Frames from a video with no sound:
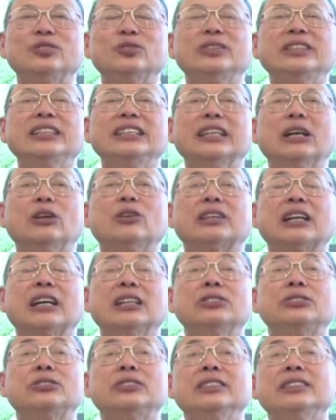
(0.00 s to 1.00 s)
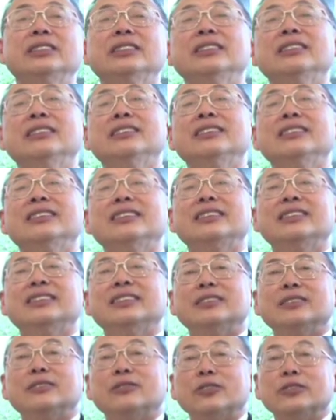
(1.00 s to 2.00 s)
to lead our country
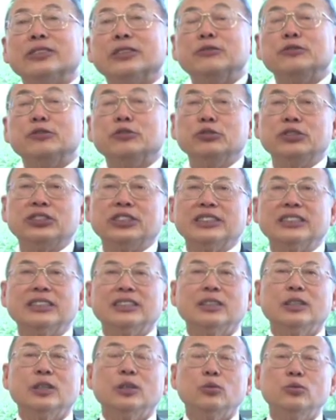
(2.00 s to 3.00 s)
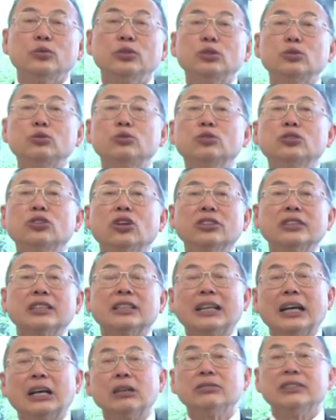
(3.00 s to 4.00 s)
for the future. We do not
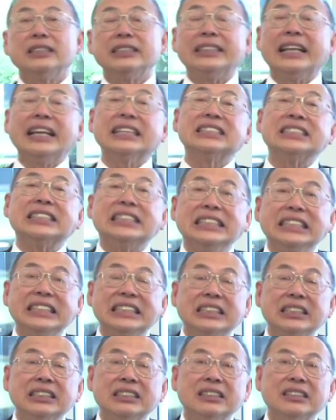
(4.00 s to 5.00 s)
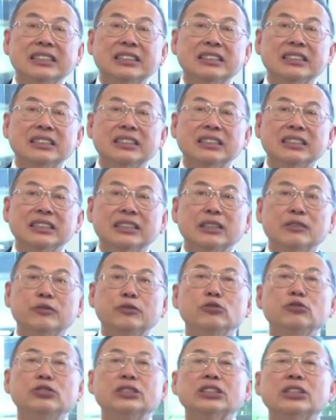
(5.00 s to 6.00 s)
allow the destiny, the
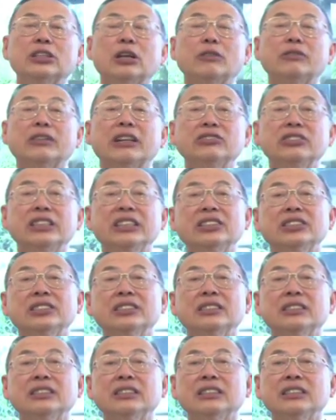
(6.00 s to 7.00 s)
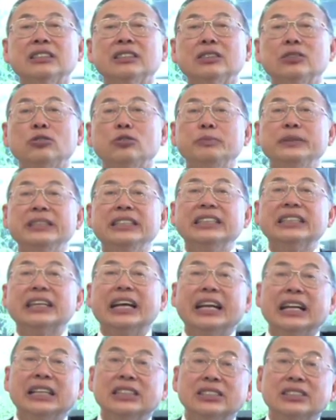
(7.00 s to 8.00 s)
future of our nation, to be in
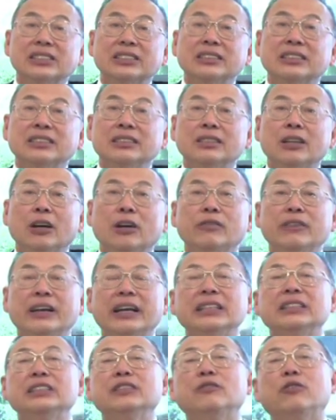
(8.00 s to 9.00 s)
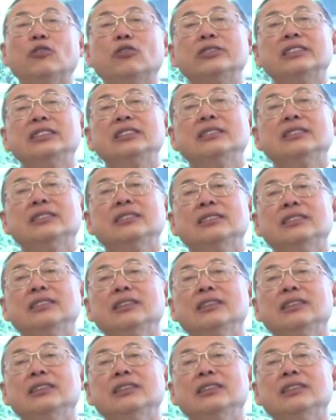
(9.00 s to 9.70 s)
the hands of any foreign